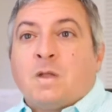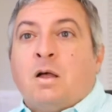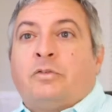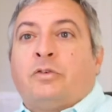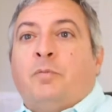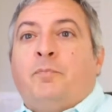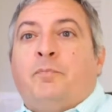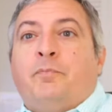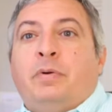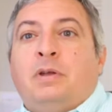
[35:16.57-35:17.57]
Also,
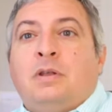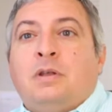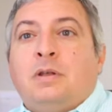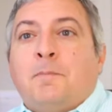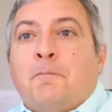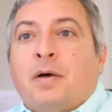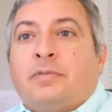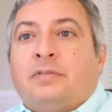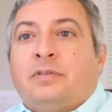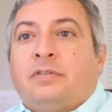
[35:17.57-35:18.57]
been
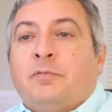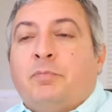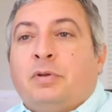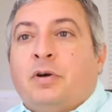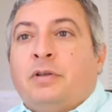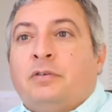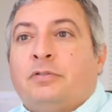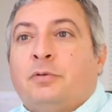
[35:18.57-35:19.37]
months since I've been on here,